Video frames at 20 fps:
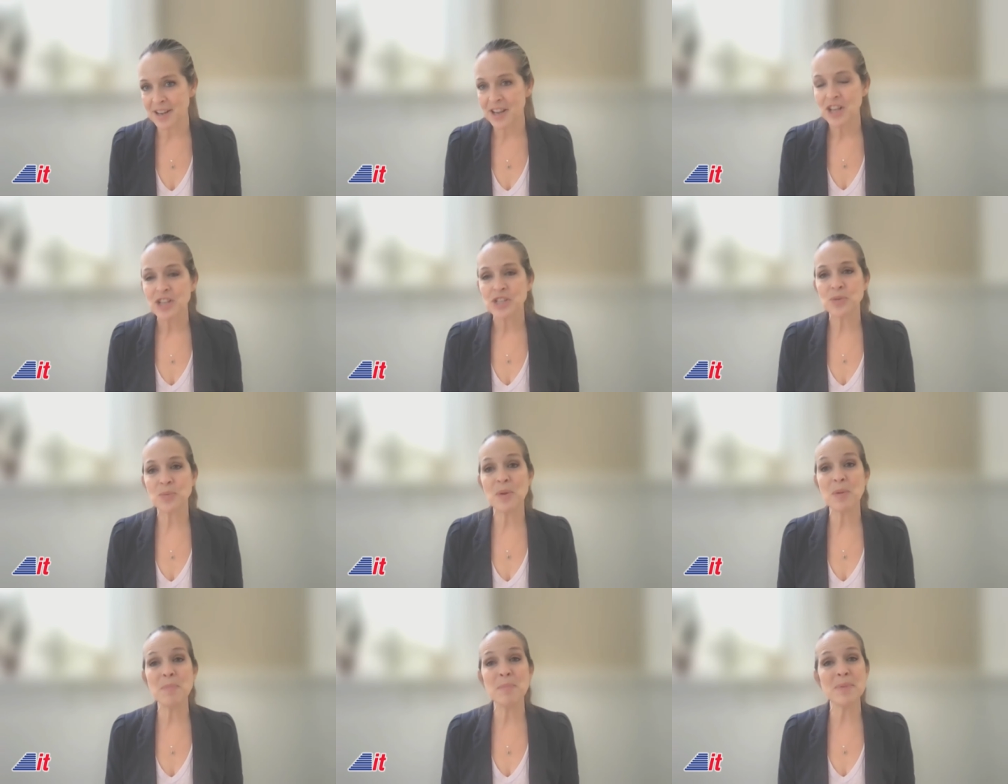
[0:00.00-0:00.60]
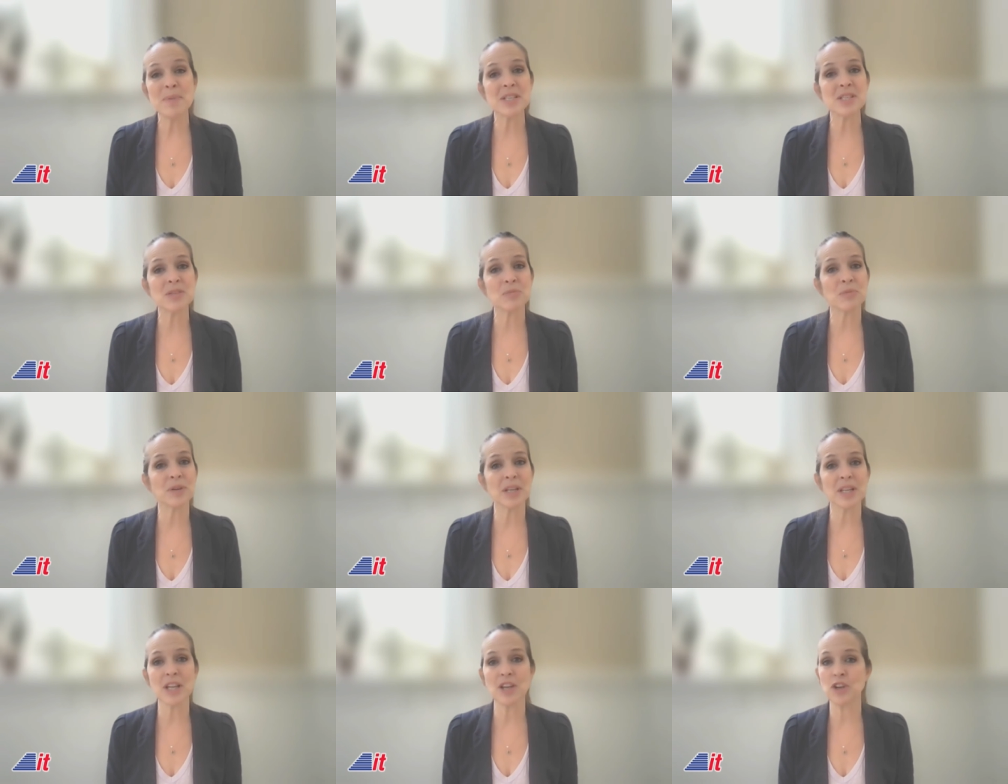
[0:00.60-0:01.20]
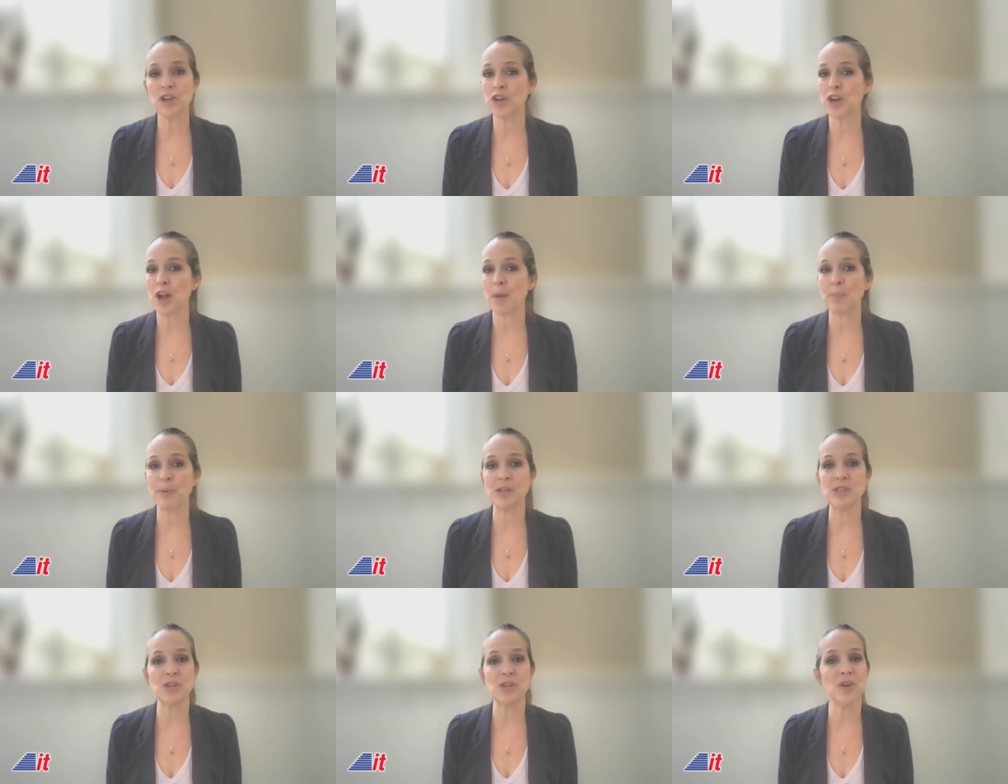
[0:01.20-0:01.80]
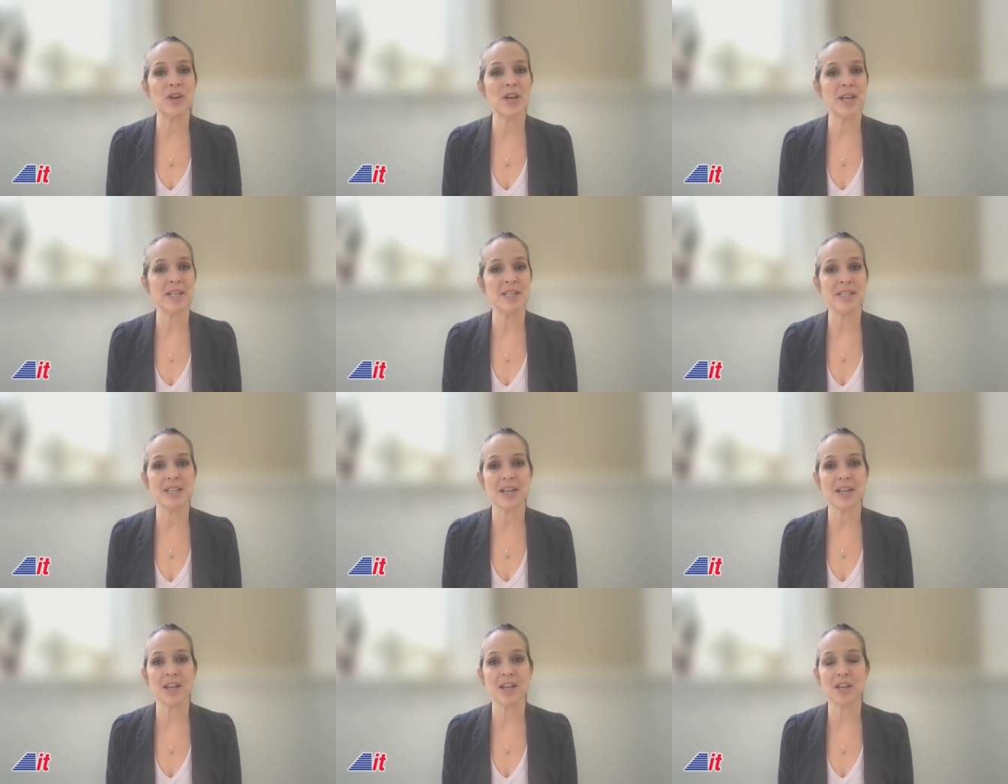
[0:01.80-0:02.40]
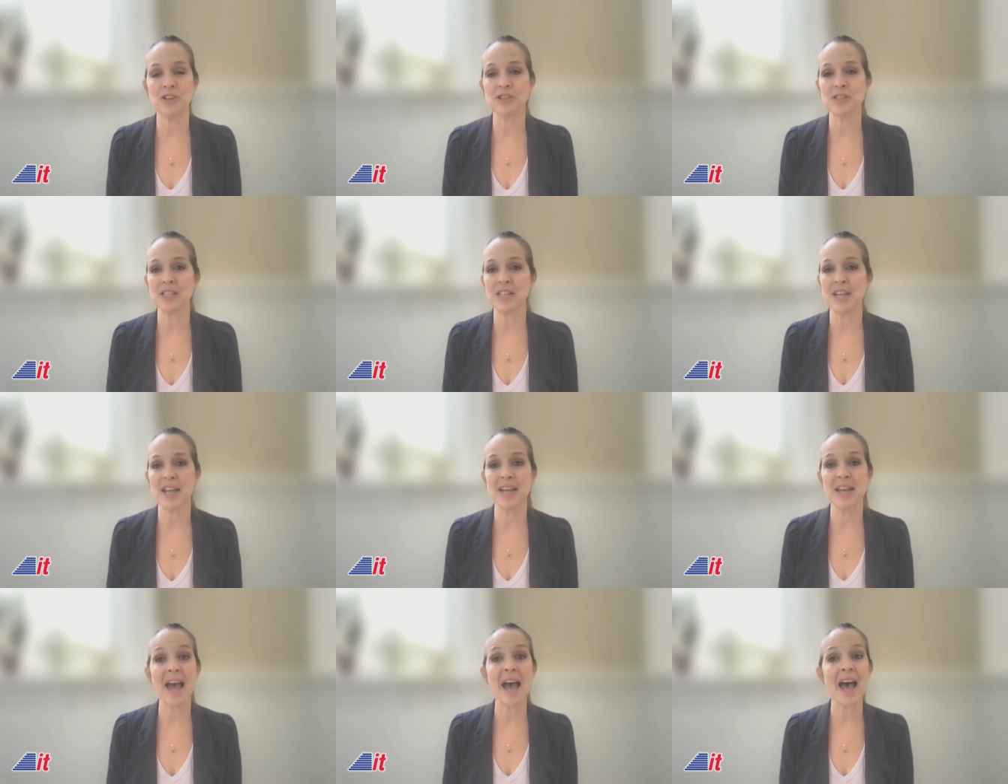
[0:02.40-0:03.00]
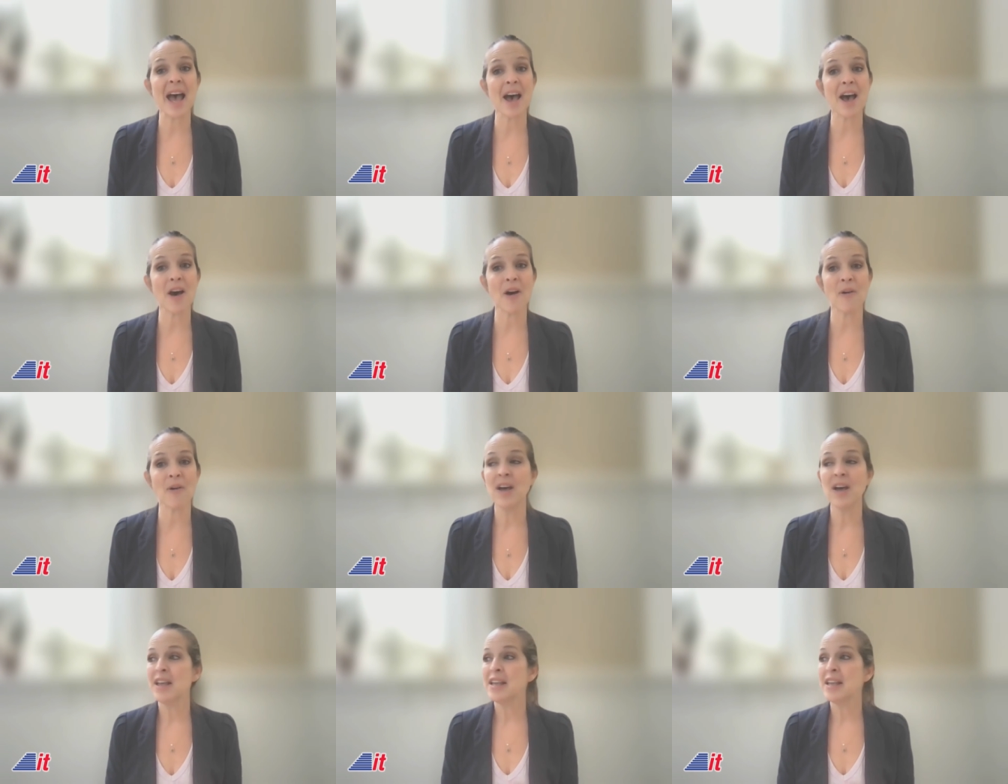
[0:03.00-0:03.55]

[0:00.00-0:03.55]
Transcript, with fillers: So we miss really good opportunities to understand how